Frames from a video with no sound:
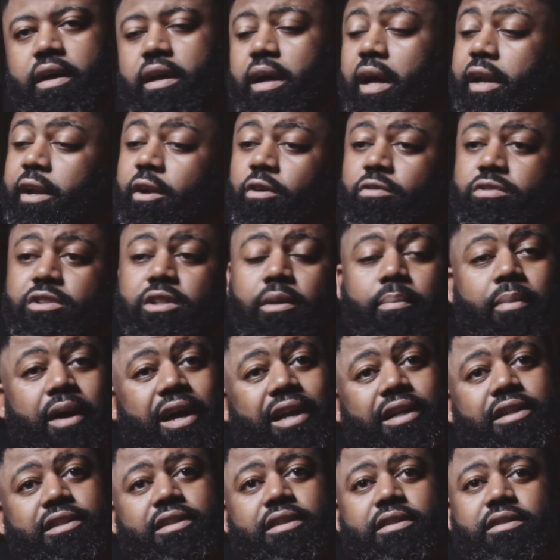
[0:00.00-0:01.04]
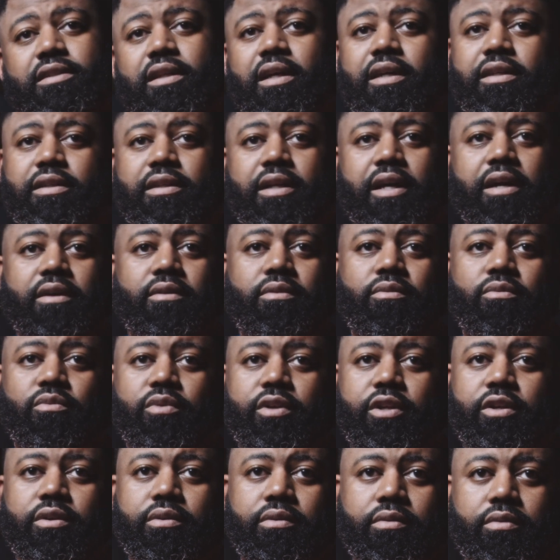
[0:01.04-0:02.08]
I know somebody just like that
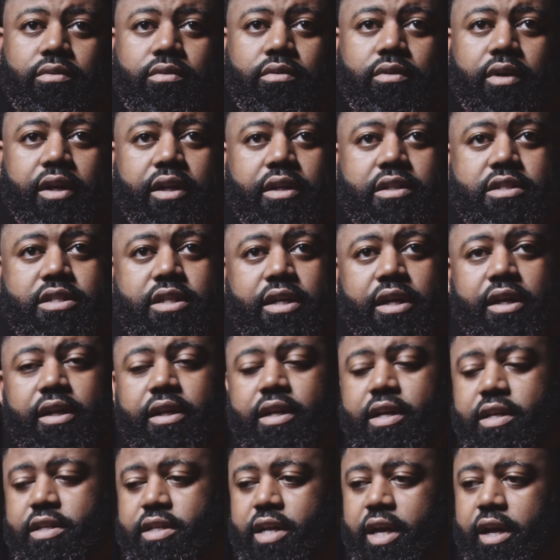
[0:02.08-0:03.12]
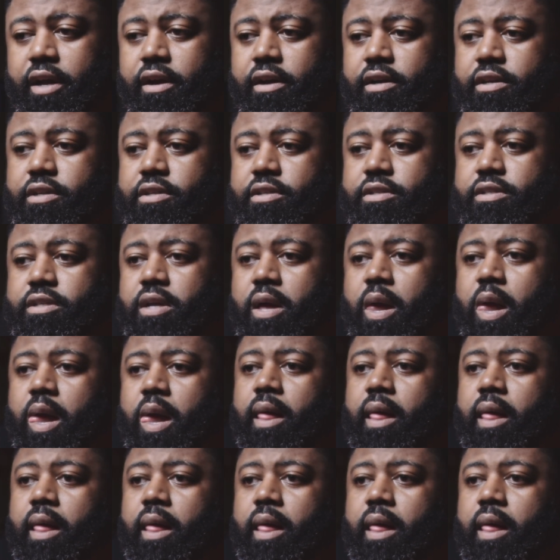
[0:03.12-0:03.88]
when you get to seeing these characters.